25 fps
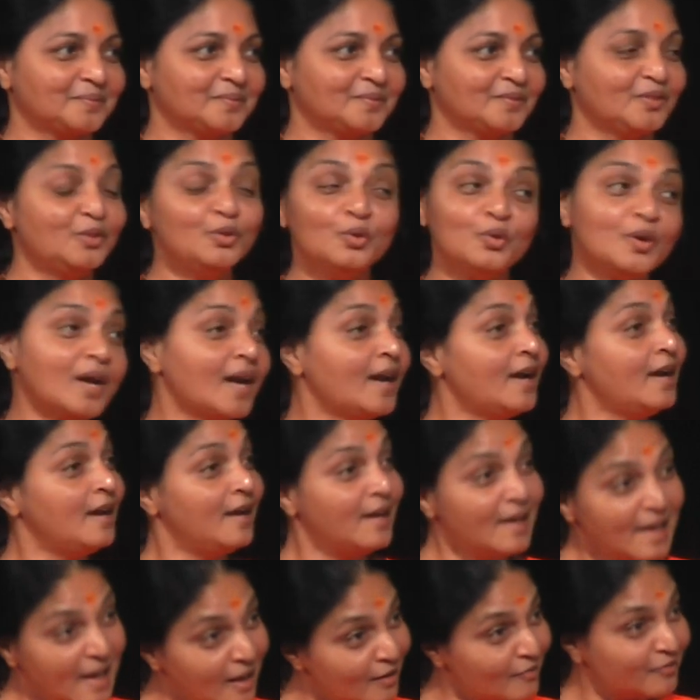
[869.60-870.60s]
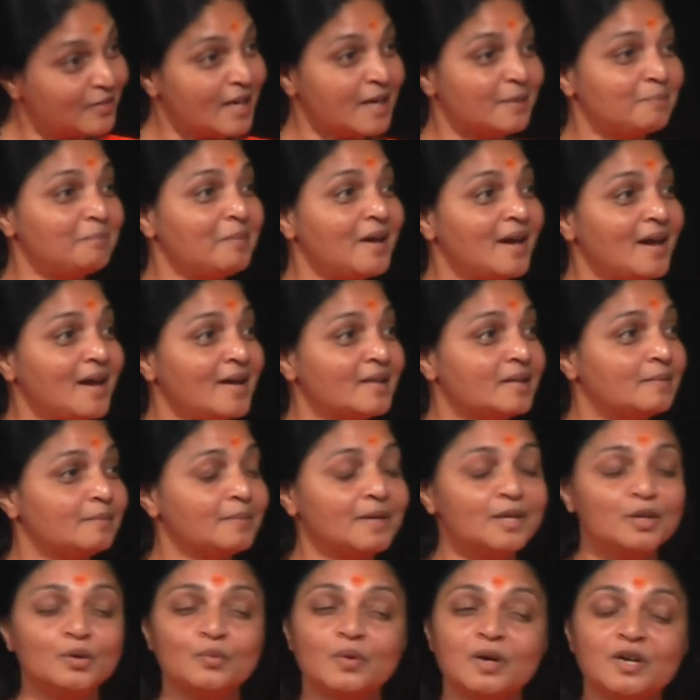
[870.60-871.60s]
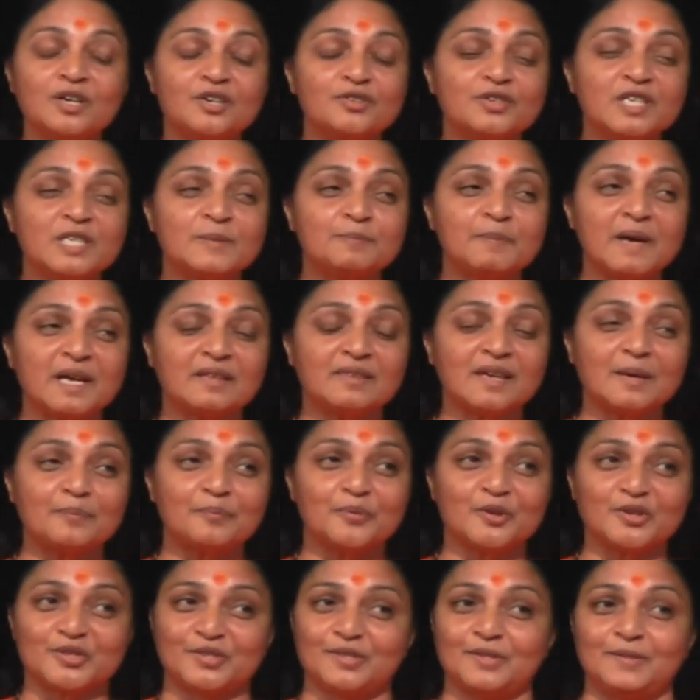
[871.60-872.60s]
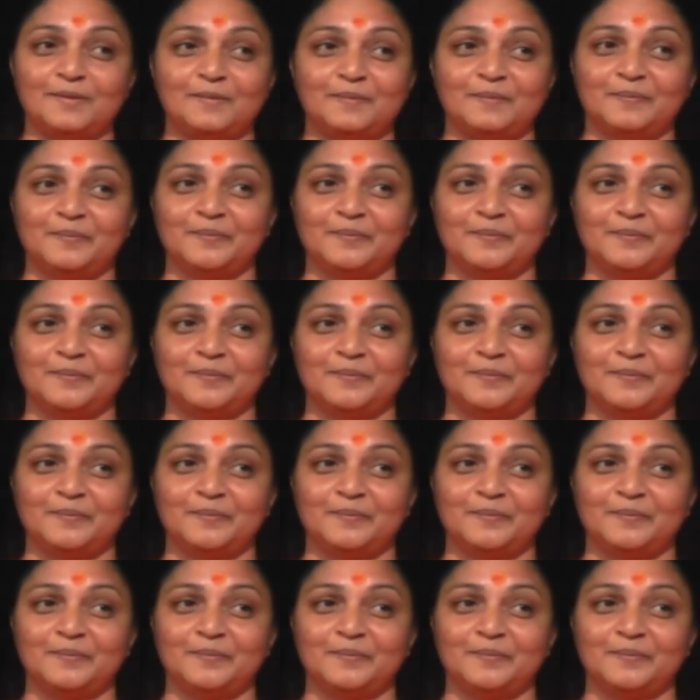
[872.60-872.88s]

You can love that man, but you won't respect that person.